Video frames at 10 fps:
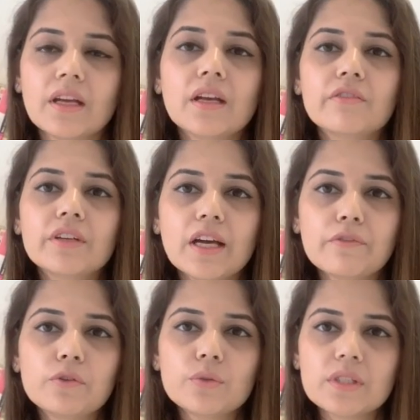We
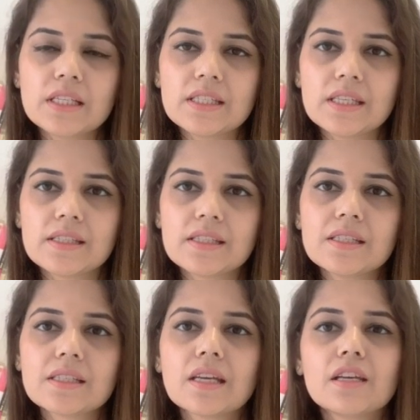have two
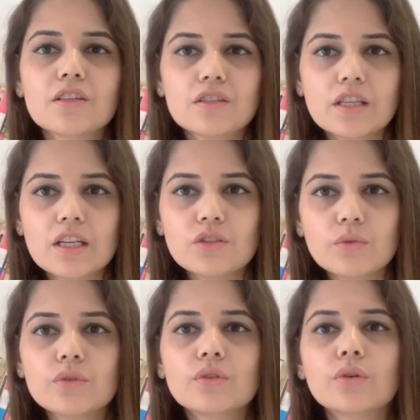sentences. C'est
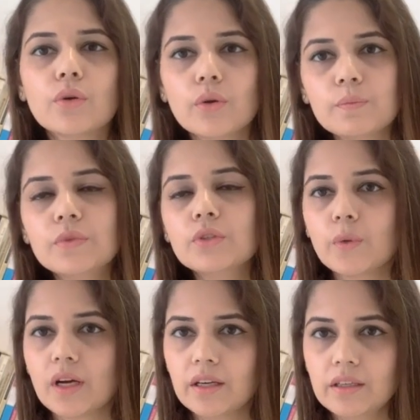une robe
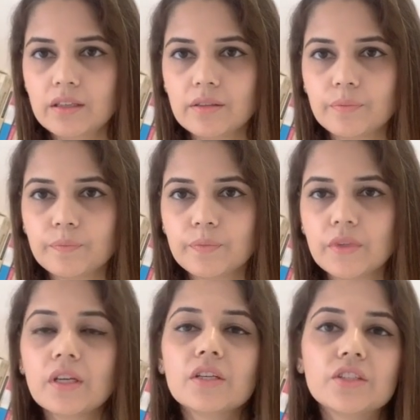noire.
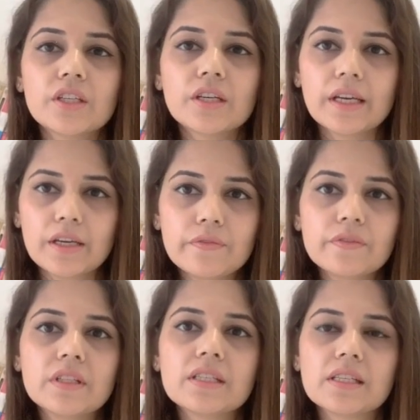Je
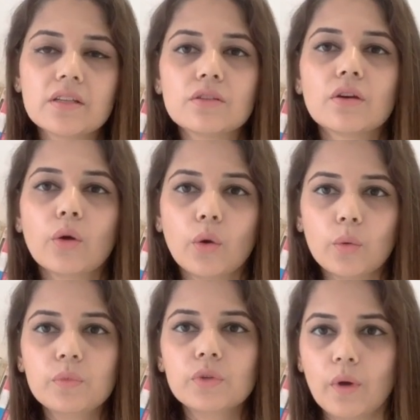rêve de cette
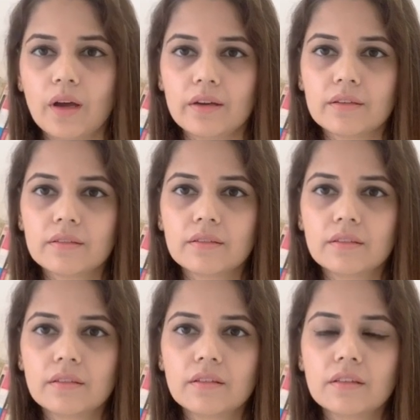robe noire.
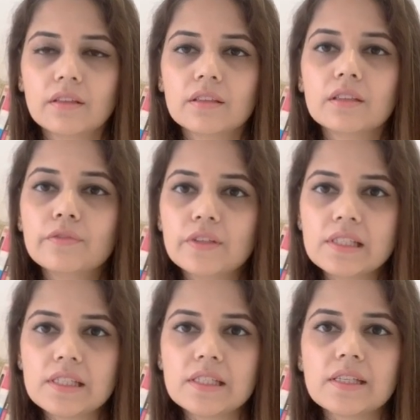The
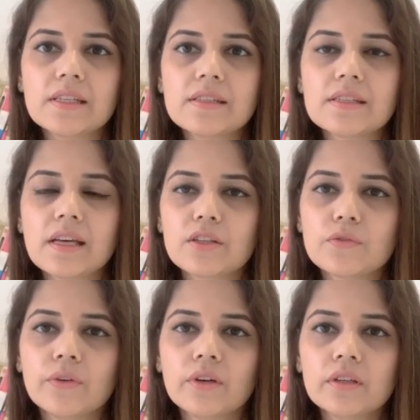first sentence stands
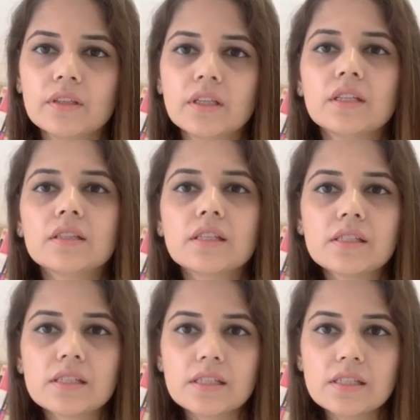for
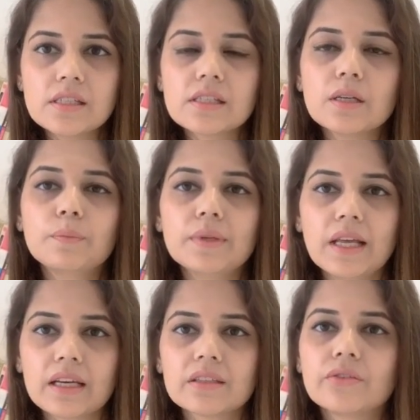this is a
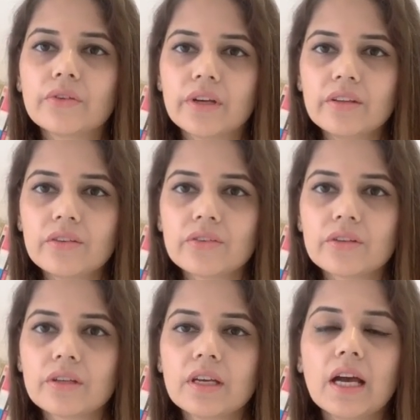black
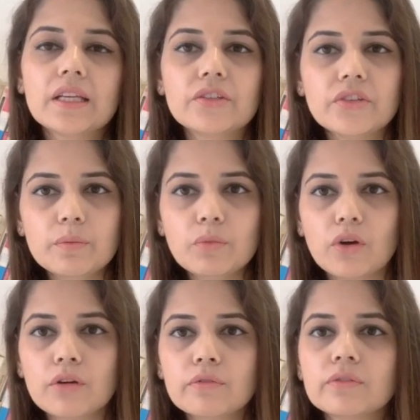dress. I dream
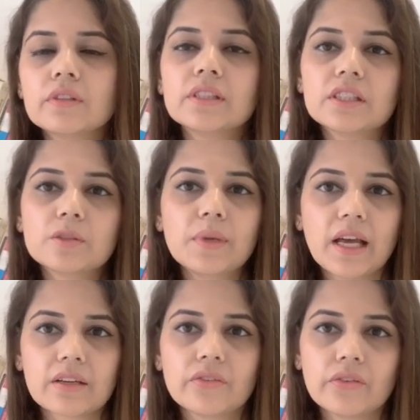of this
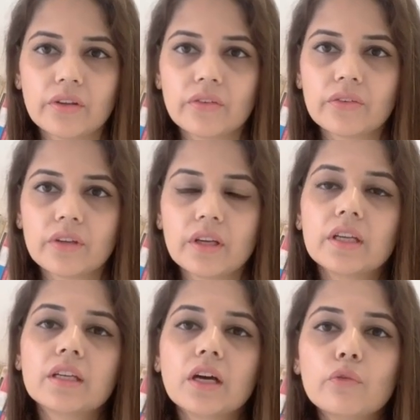black dress.
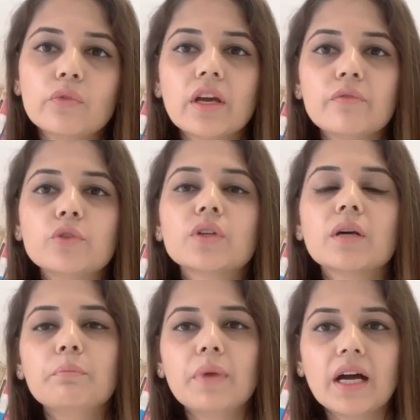Now we have to
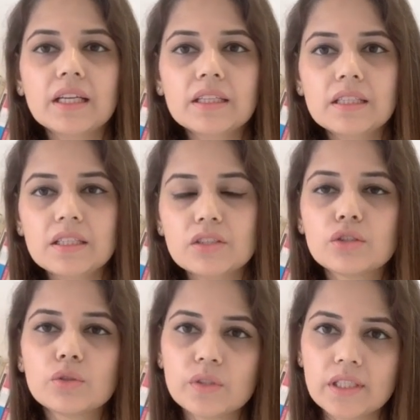combine these
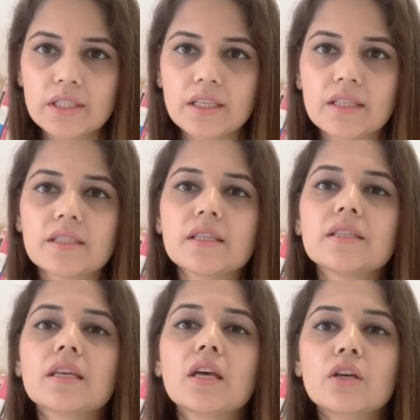two
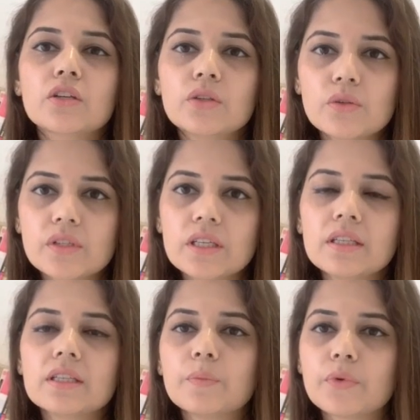sentences using
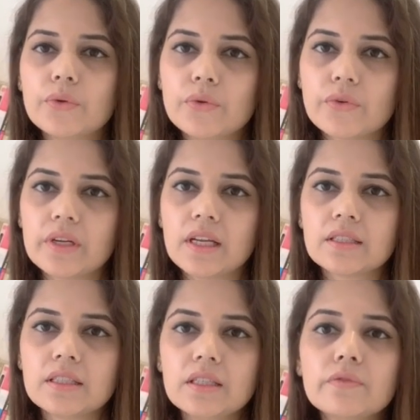le pronom
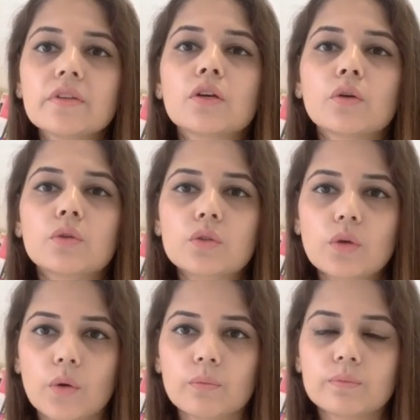relatif
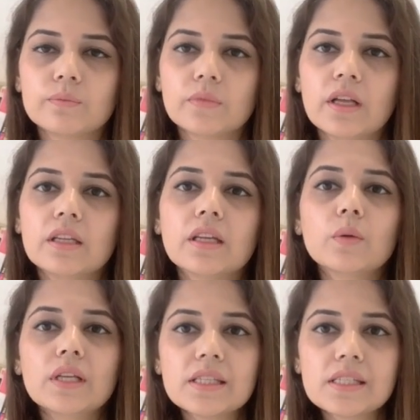donc. Now
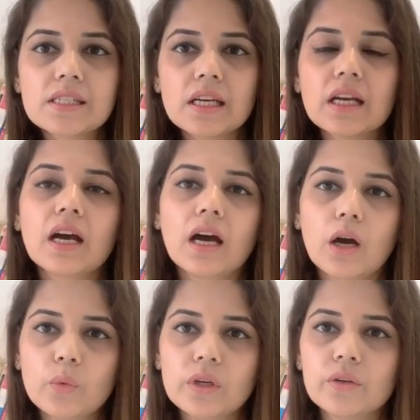let's check
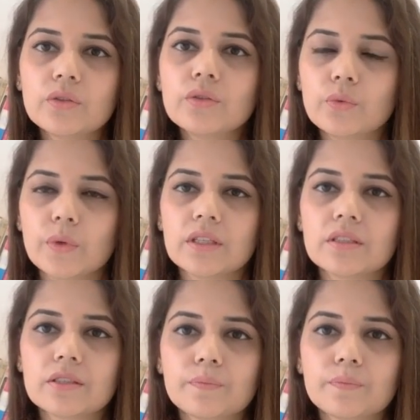how we're going to do it.